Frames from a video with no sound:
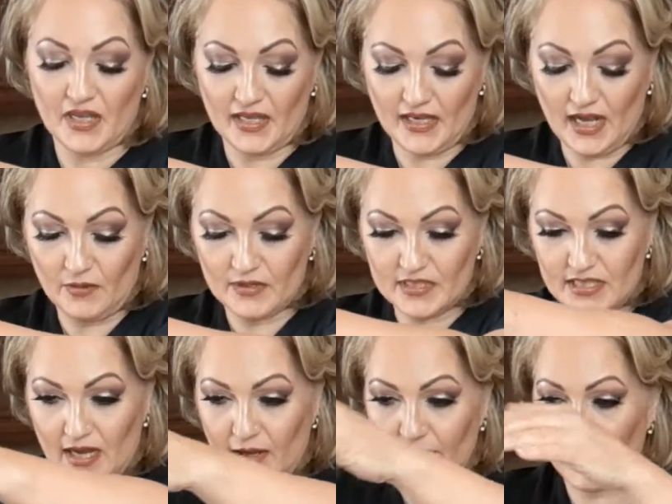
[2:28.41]
And now it's
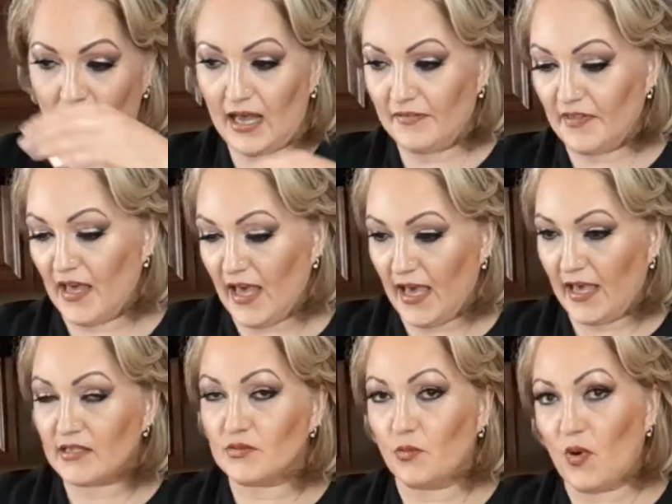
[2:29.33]
time to add the
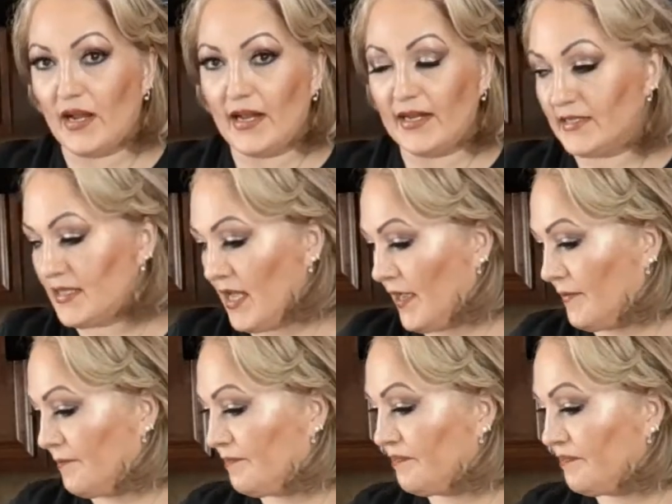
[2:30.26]
eggs one at a time.